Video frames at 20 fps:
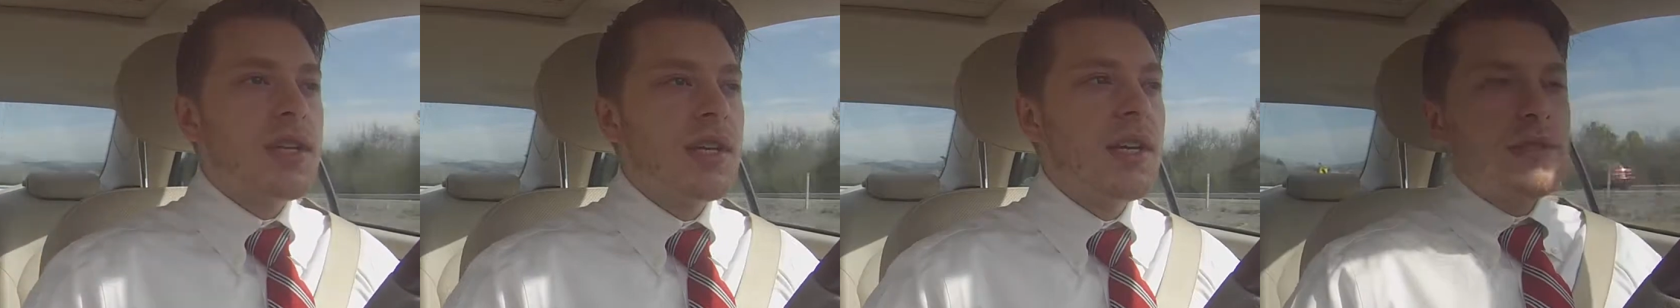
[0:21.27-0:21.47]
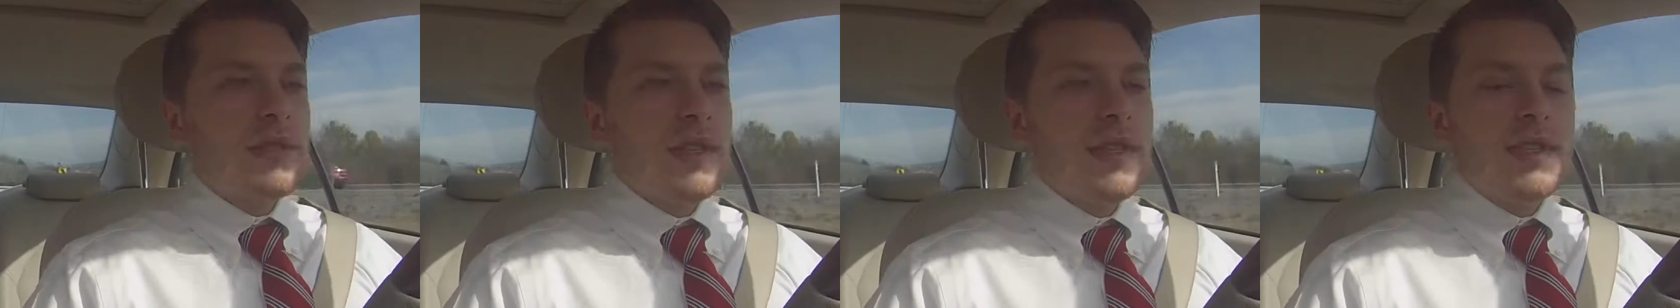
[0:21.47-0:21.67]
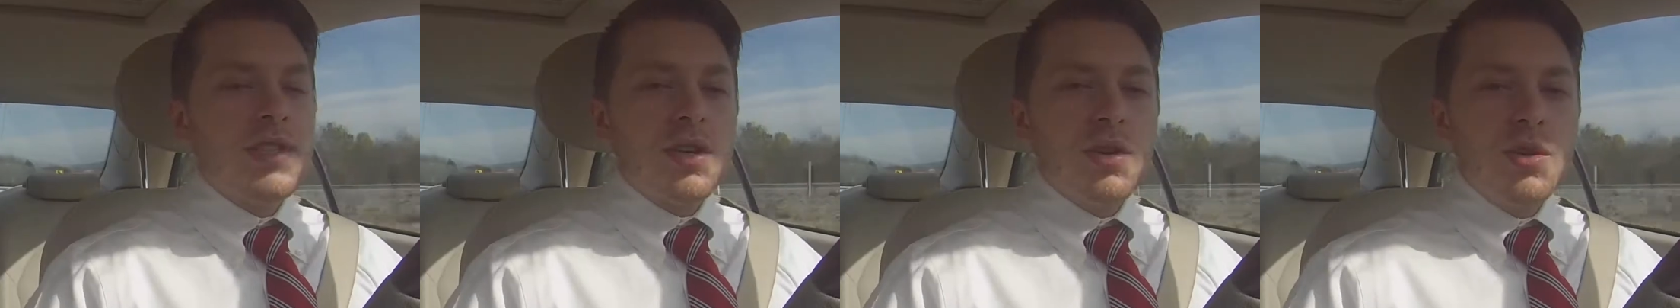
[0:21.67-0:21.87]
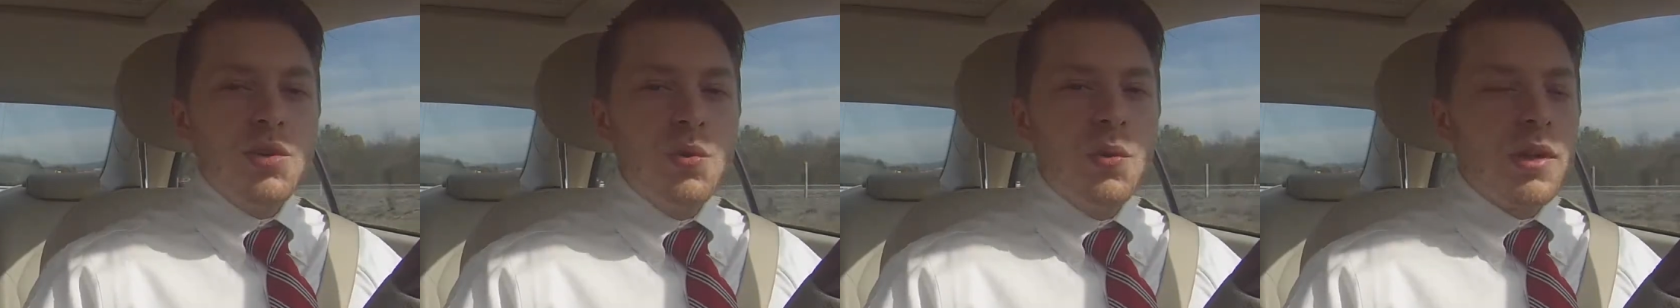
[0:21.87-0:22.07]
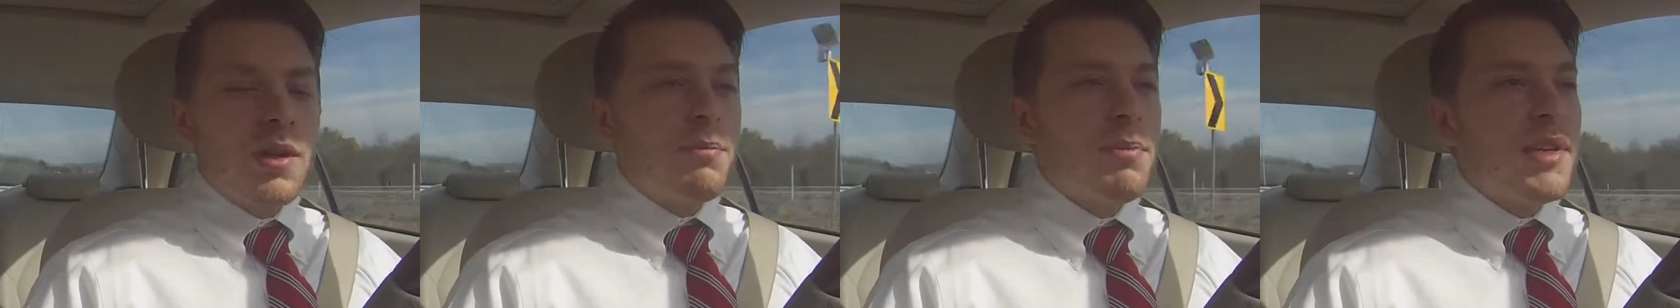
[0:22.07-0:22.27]
And so you
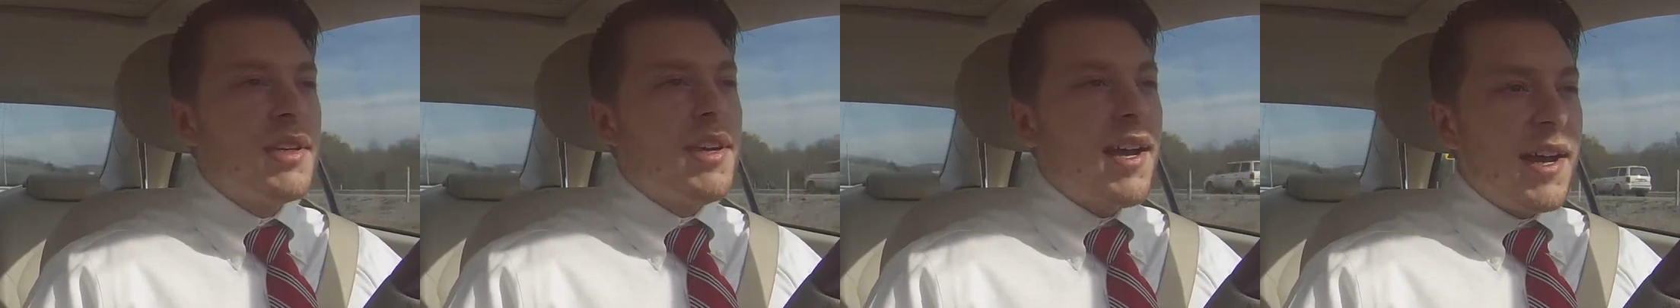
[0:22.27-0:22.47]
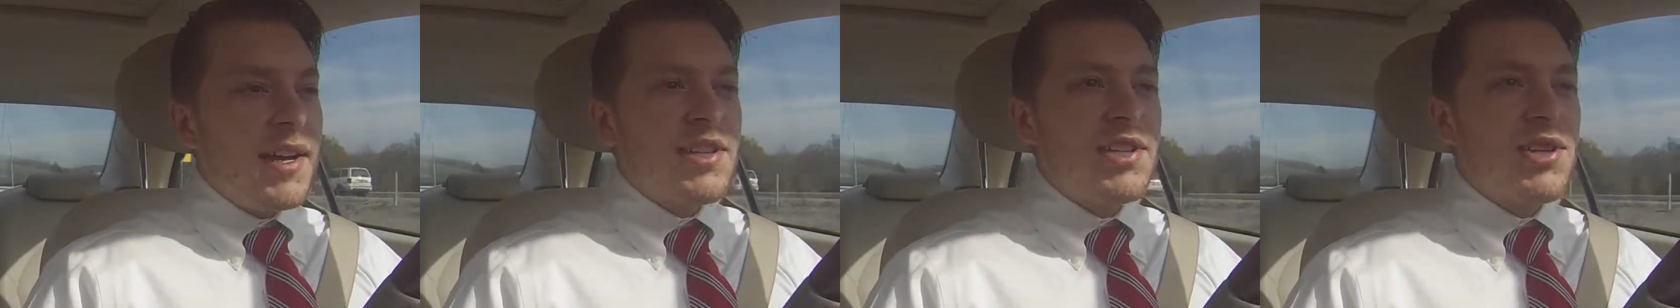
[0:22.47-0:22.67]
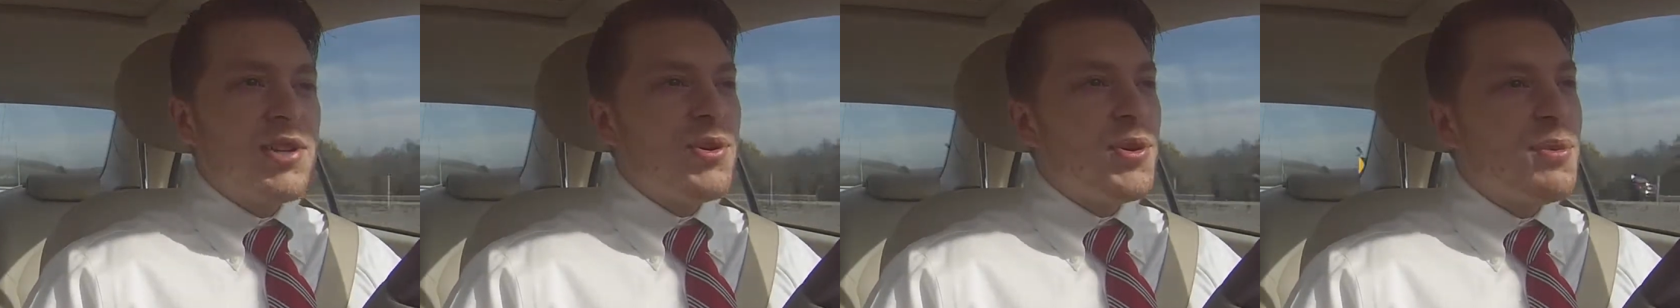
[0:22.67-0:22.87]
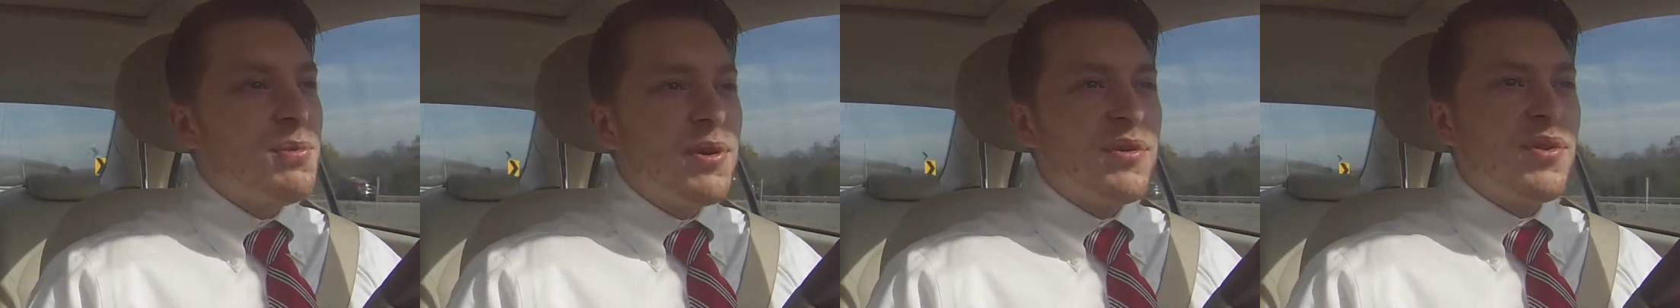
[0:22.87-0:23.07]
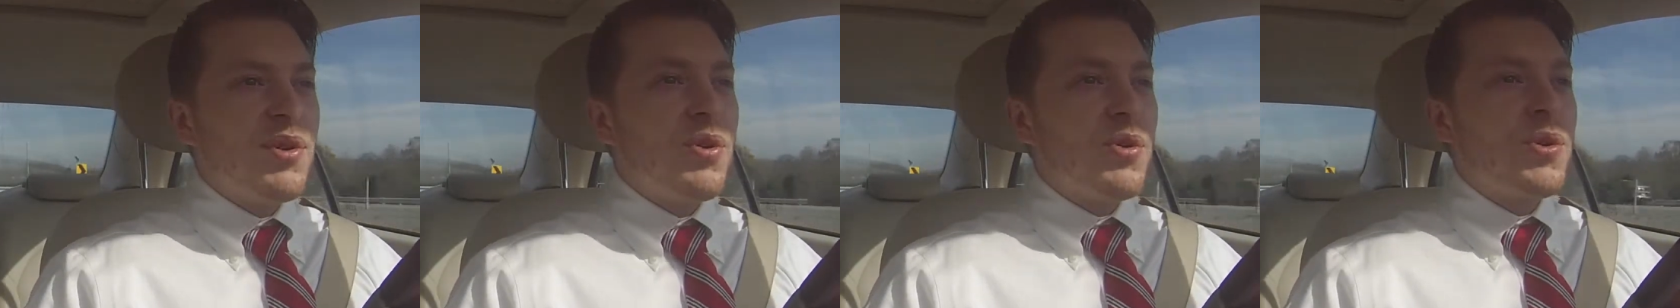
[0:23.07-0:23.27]
want to be nice to
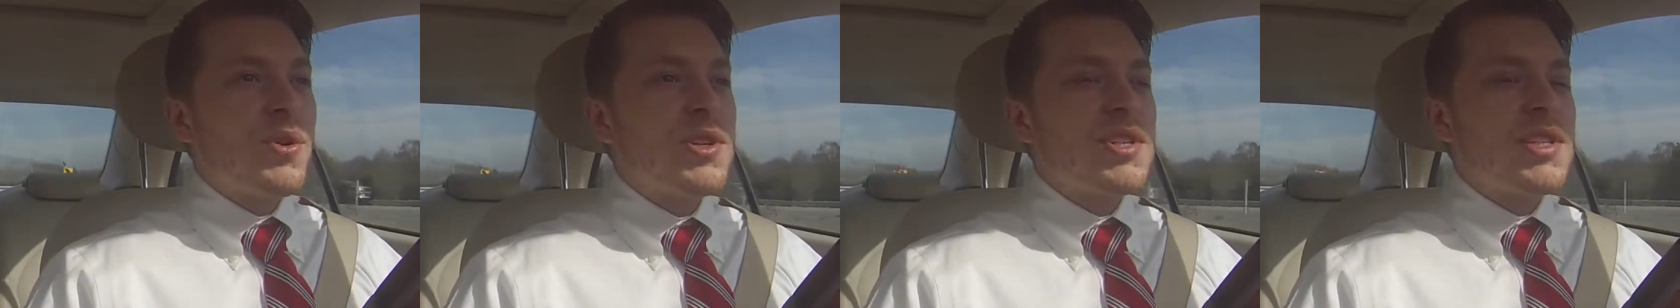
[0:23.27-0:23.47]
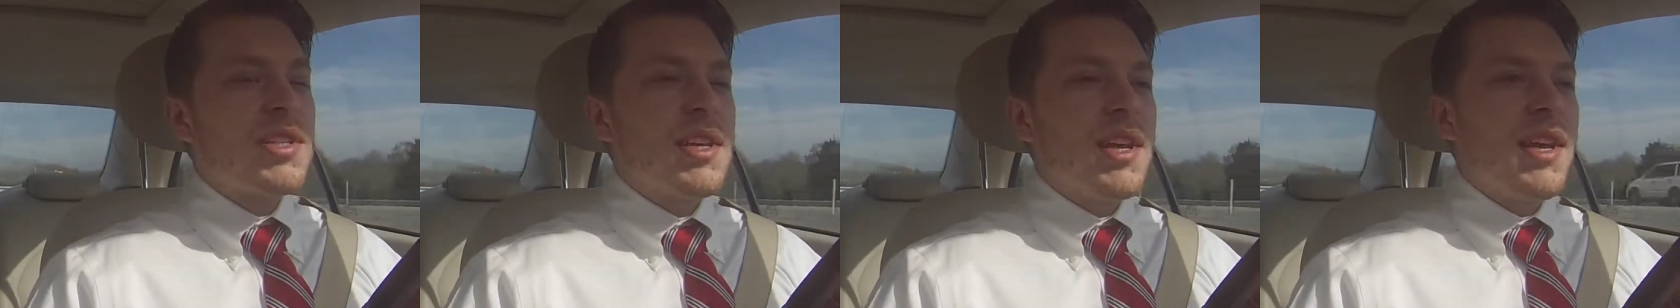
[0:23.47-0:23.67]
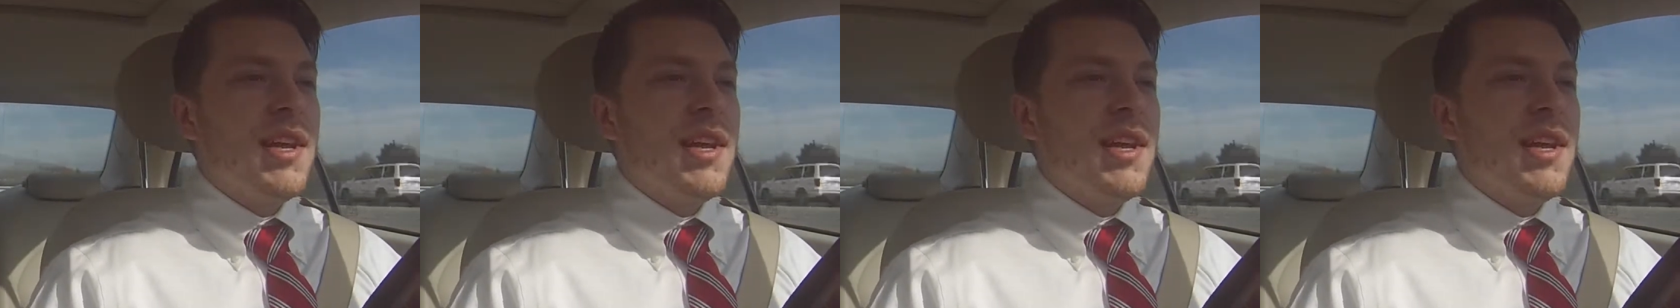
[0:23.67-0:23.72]
them, of course,